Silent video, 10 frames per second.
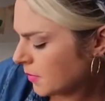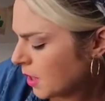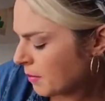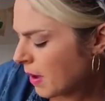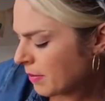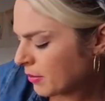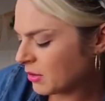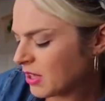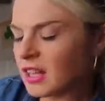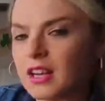I'm happy with
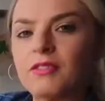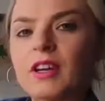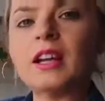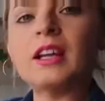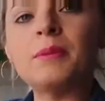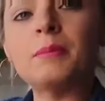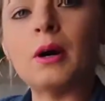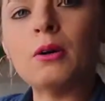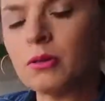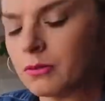that. I have a clean
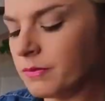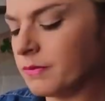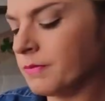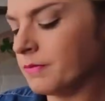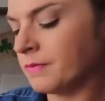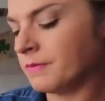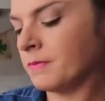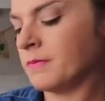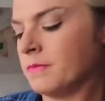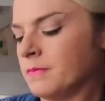bowl.
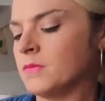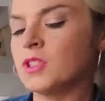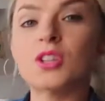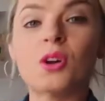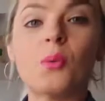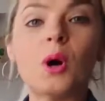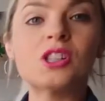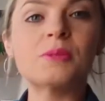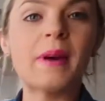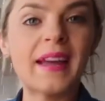Just going to wash my